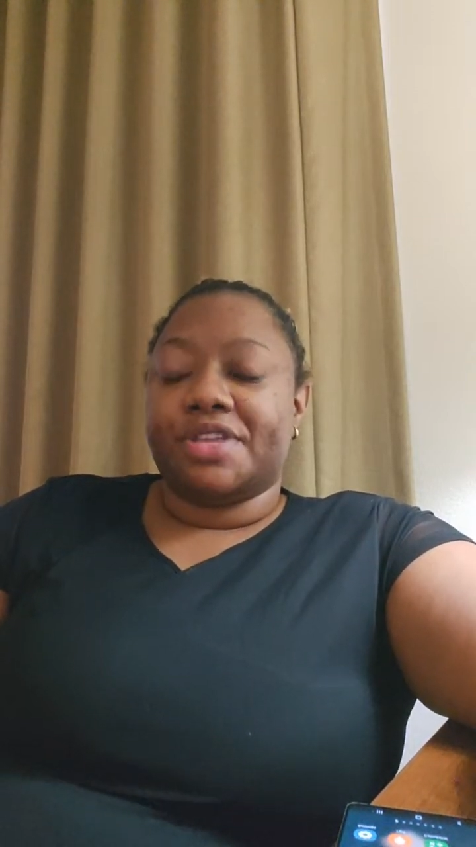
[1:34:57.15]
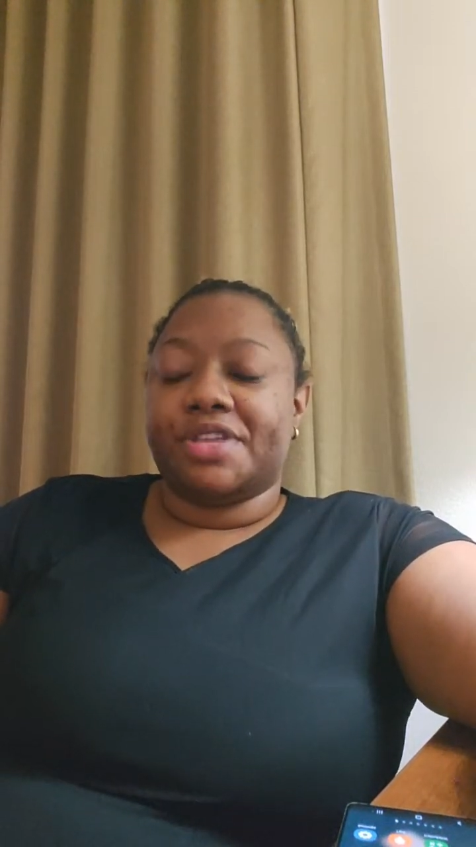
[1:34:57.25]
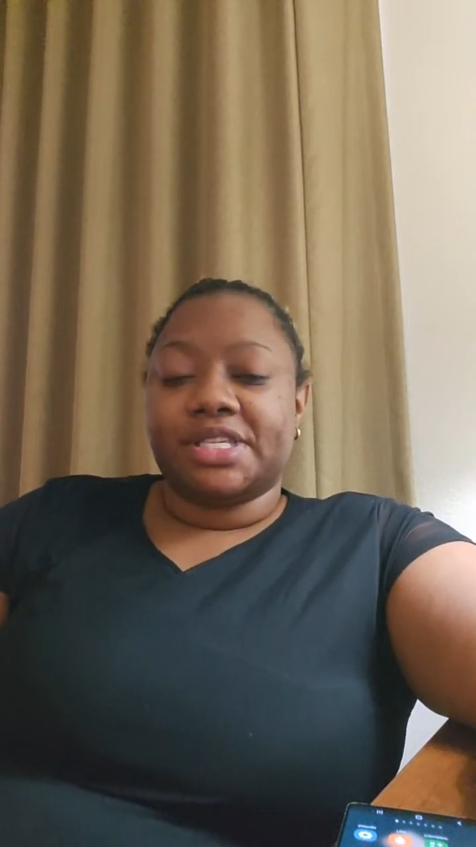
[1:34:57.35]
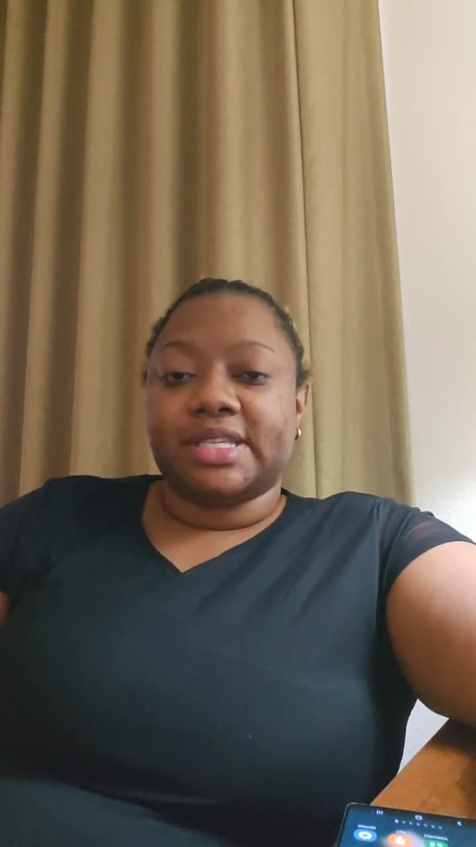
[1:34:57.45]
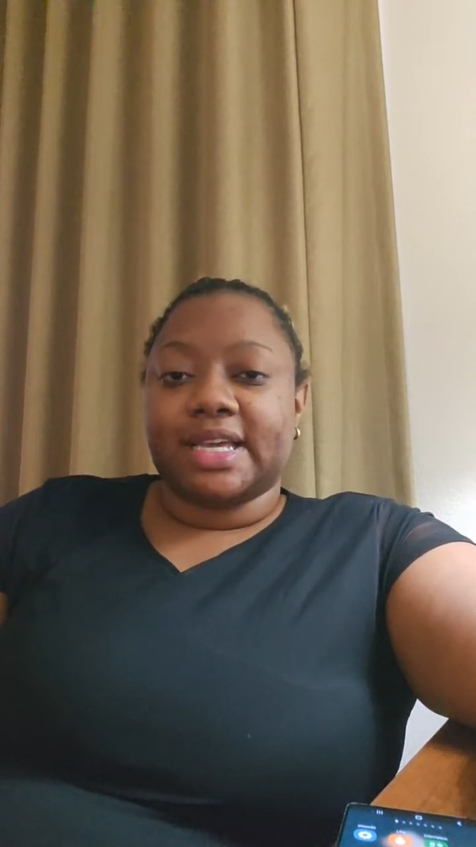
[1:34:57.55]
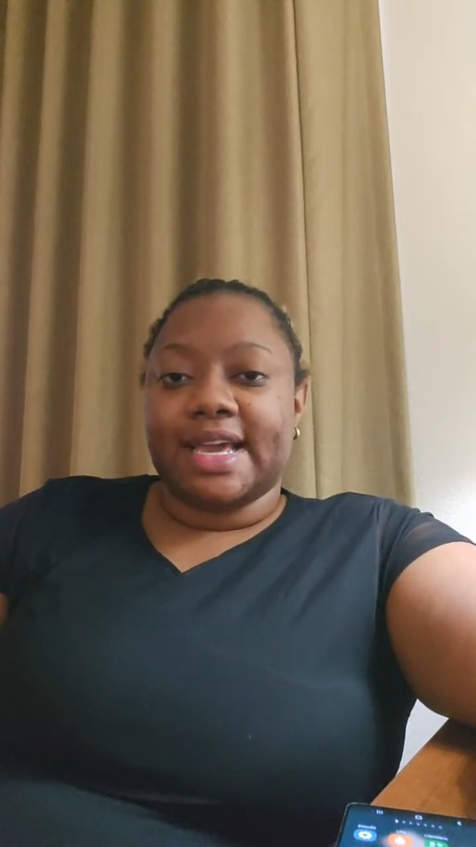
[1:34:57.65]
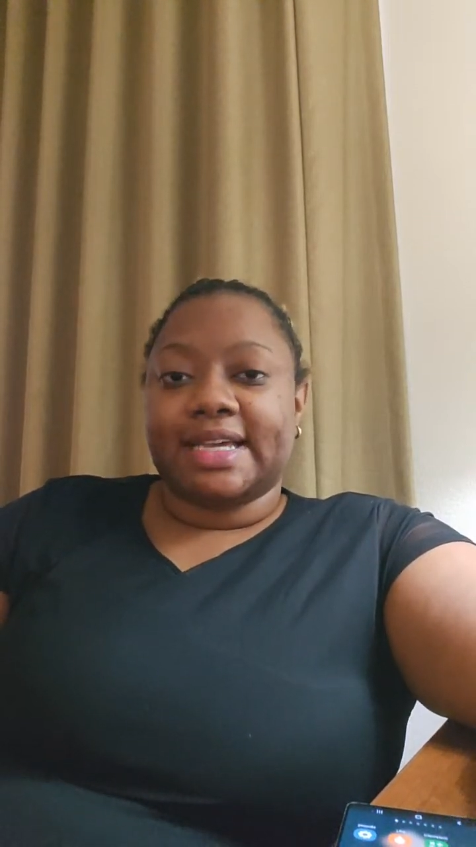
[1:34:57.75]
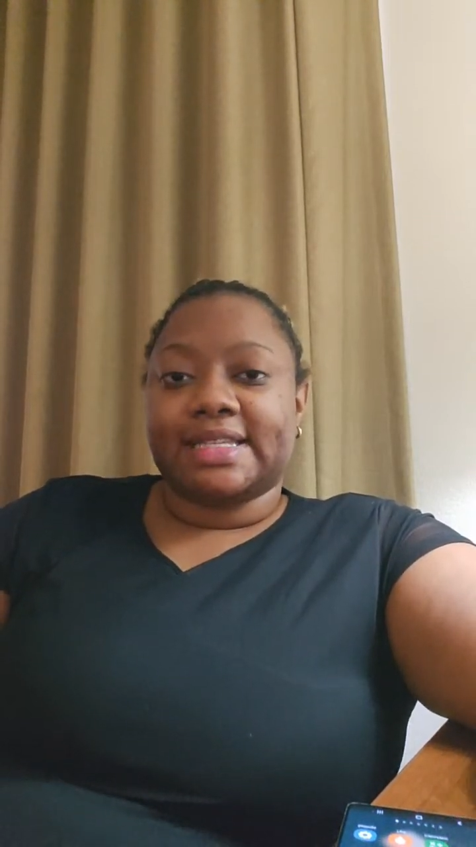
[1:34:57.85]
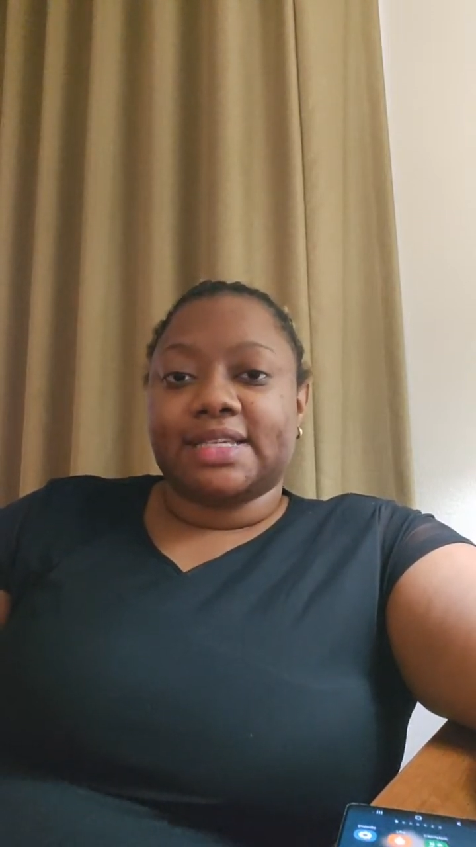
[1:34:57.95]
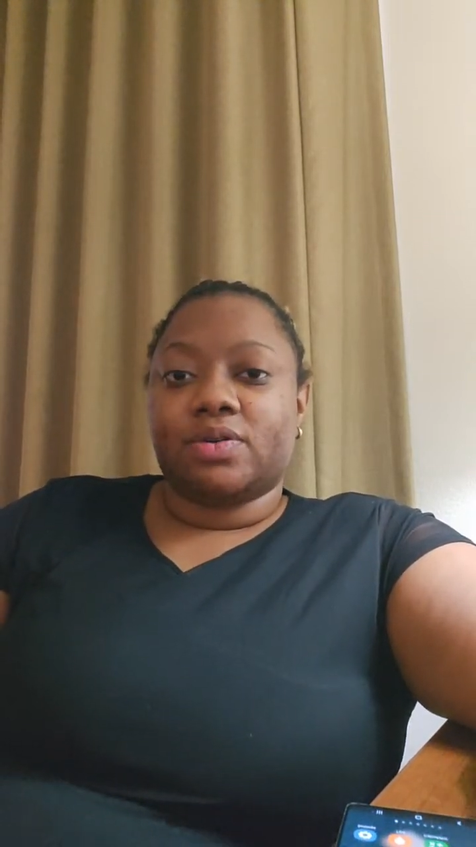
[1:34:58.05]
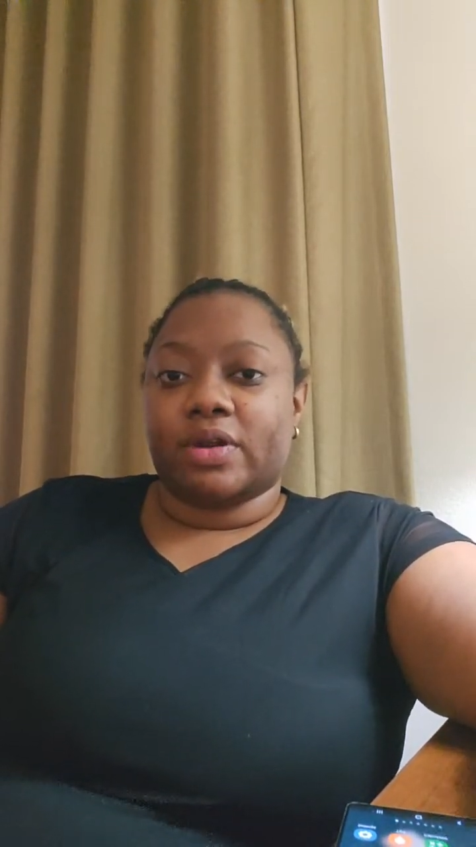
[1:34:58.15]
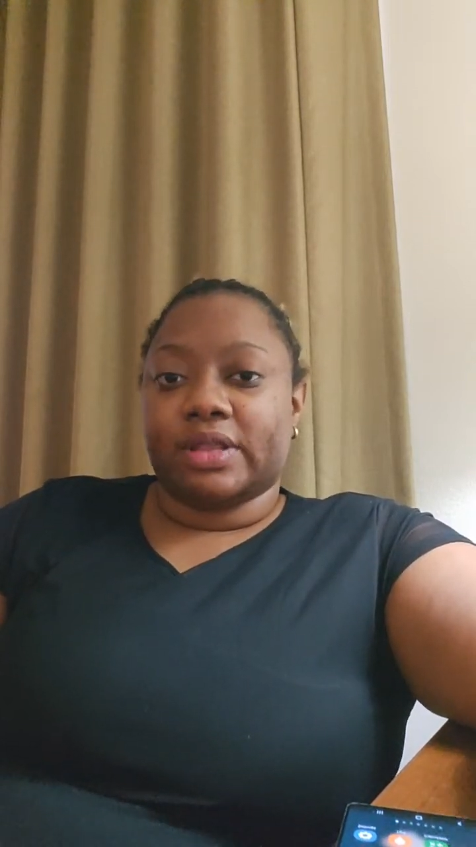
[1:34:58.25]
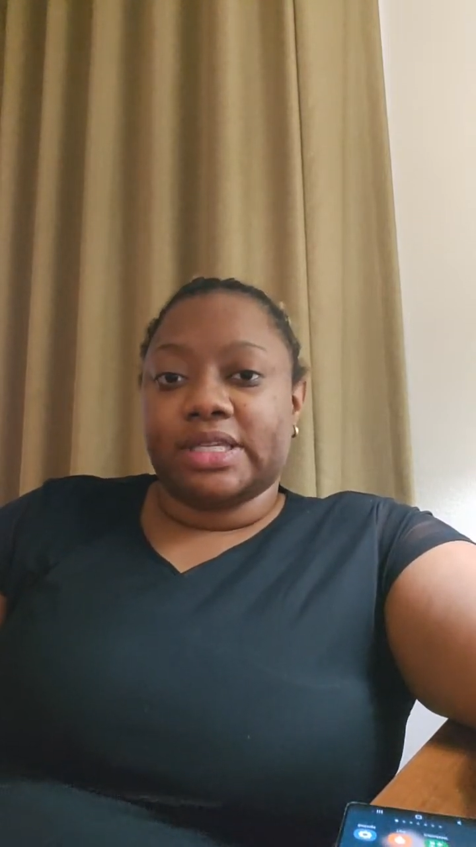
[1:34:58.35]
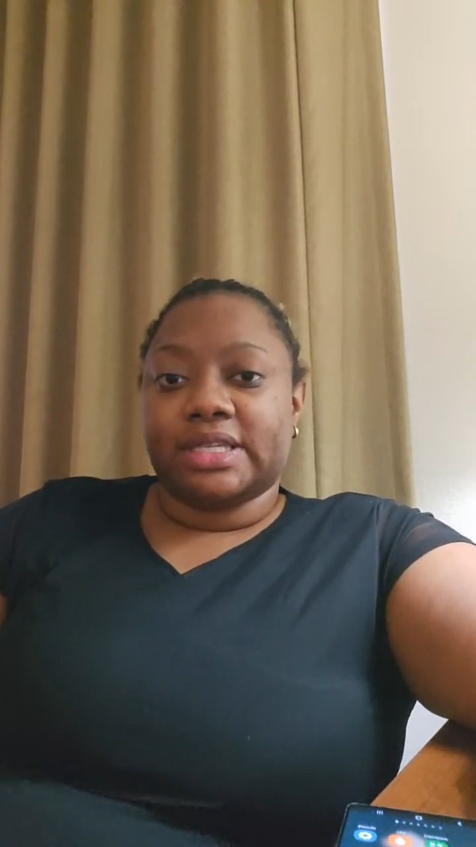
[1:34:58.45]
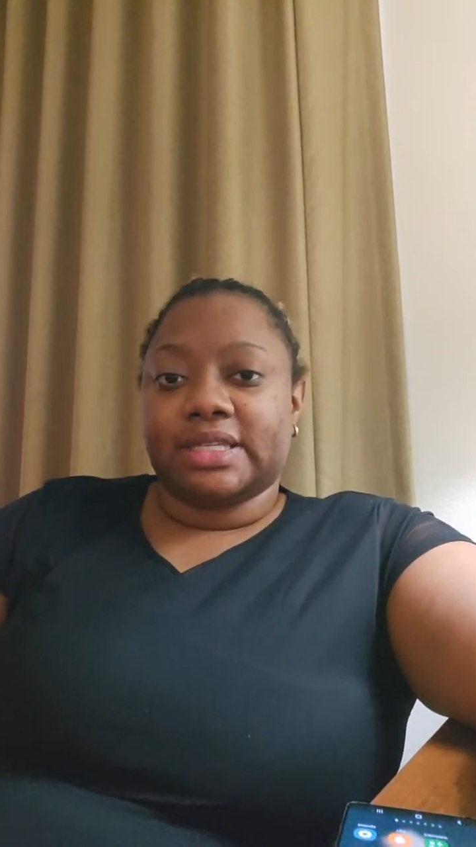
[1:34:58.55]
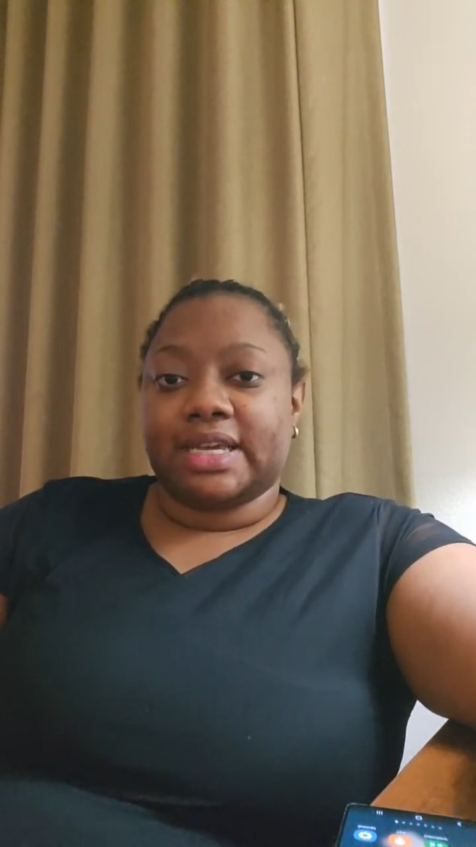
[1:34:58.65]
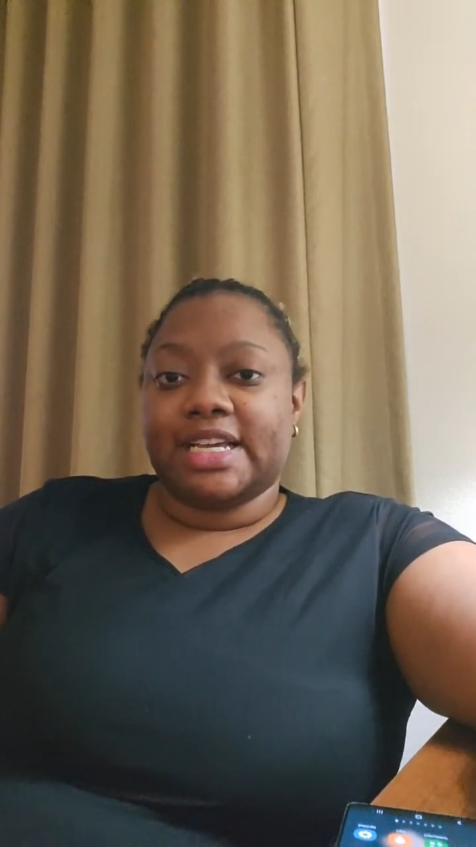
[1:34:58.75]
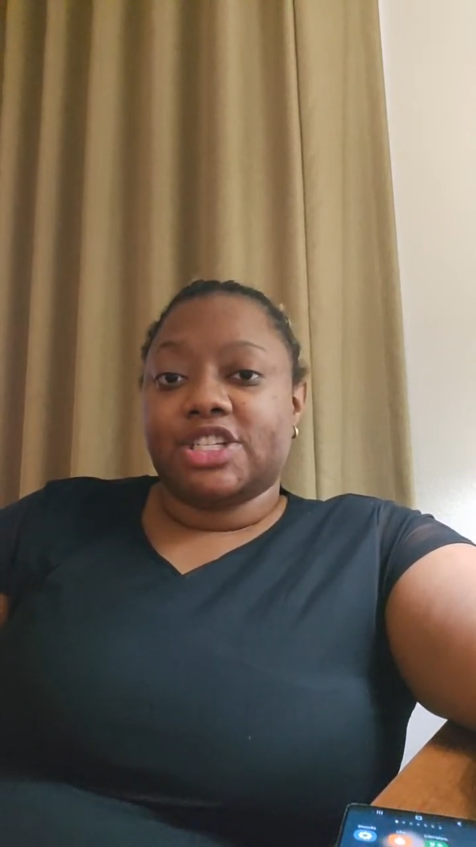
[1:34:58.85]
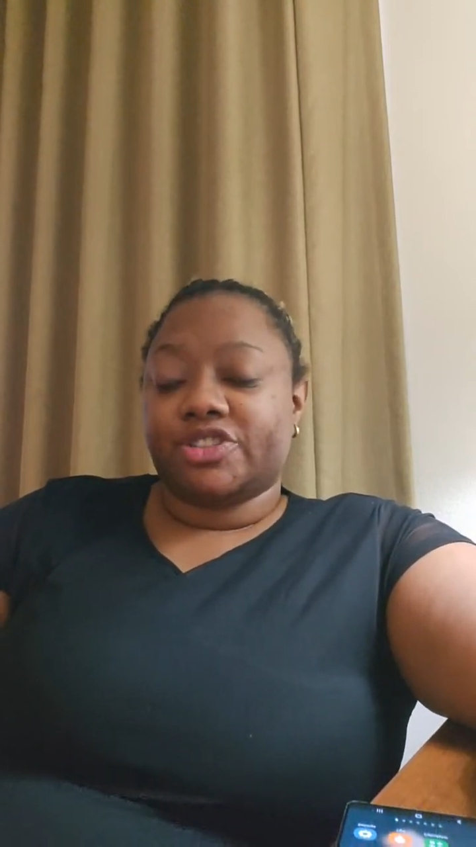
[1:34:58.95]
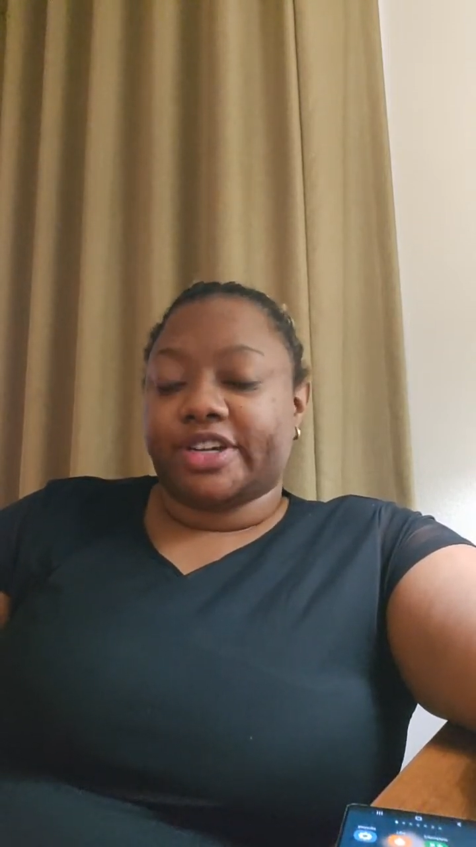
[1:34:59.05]
this is an exit or this is an
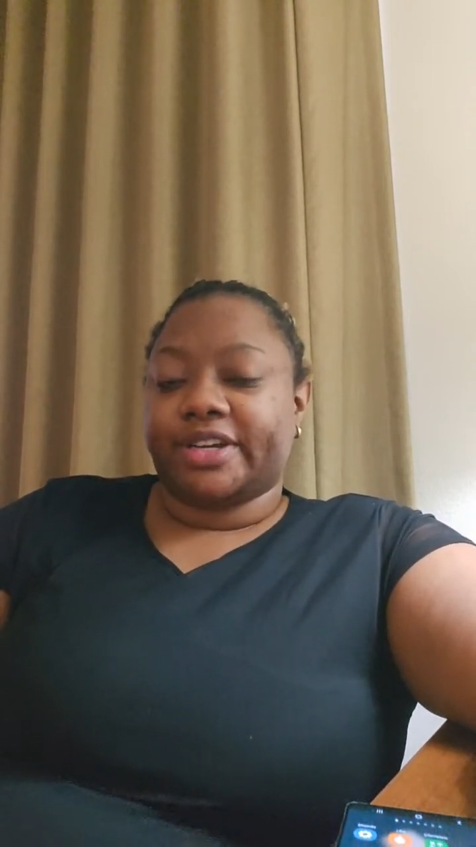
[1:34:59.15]
entry.